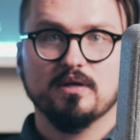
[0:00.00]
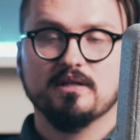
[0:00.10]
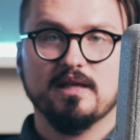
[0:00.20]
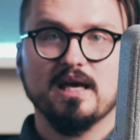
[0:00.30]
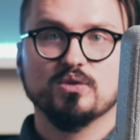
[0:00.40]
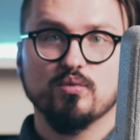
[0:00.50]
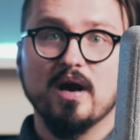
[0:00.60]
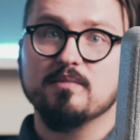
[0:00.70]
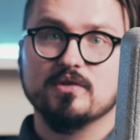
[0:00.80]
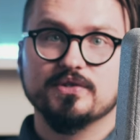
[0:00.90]
it takes
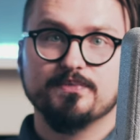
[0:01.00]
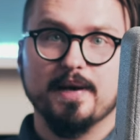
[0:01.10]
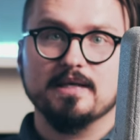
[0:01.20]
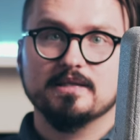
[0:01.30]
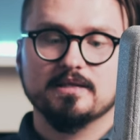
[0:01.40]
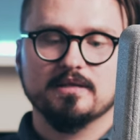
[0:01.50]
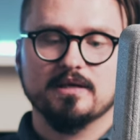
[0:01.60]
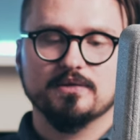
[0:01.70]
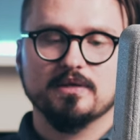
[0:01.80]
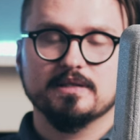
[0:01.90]
way more space,
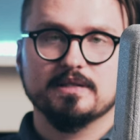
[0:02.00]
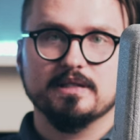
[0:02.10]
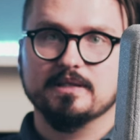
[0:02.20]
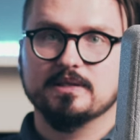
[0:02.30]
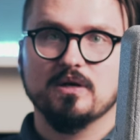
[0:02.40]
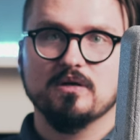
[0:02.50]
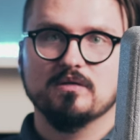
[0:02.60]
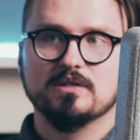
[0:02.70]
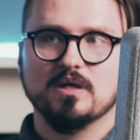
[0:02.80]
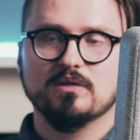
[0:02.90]
as you can see.
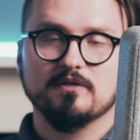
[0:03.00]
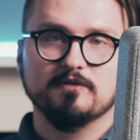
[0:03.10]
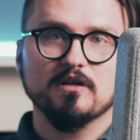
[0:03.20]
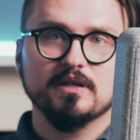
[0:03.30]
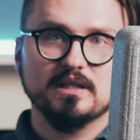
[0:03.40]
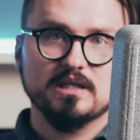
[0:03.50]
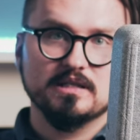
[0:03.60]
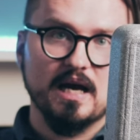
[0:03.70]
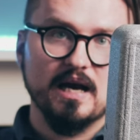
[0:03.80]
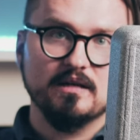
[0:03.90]
So, so the folding
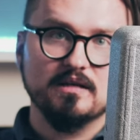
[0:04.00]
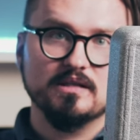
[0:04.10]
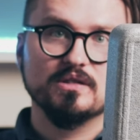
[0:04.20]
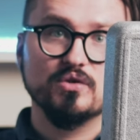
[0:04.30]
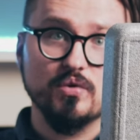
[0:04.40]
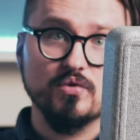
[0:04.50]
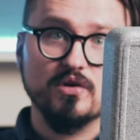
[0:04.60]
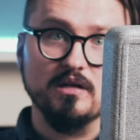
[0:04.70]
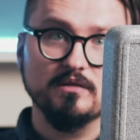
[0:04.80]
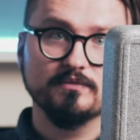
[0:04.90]
design is
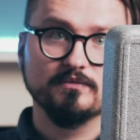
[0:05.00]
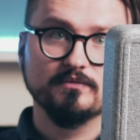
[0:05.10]
crucial.